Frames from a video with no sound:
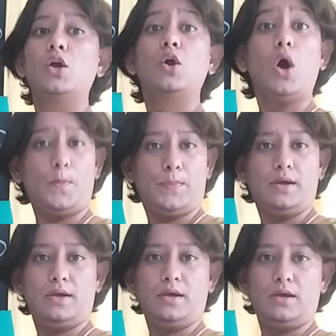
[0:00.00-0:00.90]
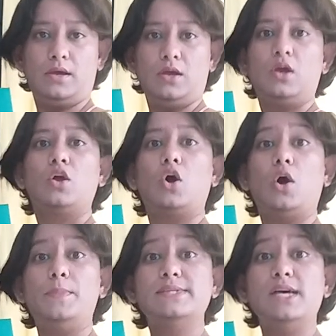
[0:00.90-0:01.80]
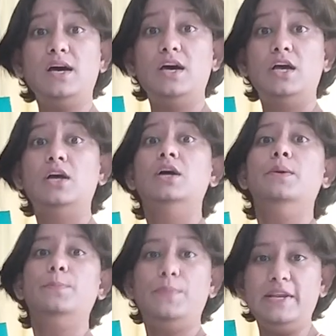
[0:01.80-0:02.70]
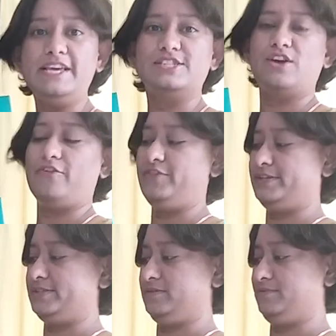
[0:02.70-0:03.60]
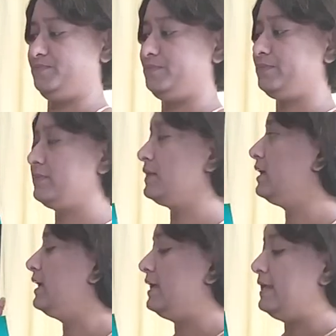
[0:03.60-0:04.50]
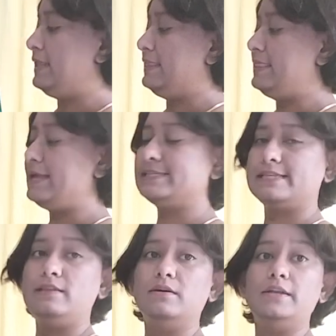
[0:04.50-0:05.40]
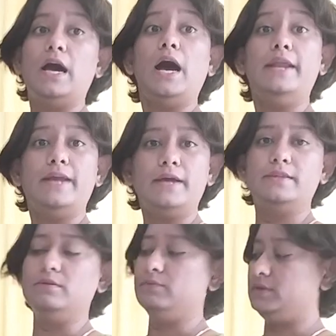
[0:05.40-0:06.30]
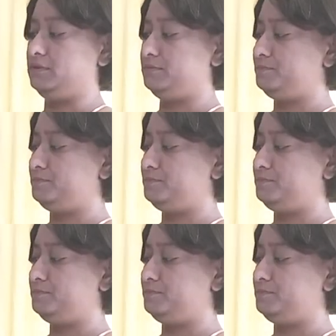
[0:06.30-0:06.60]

Cop. Cop is a police officer. Let's learn another word.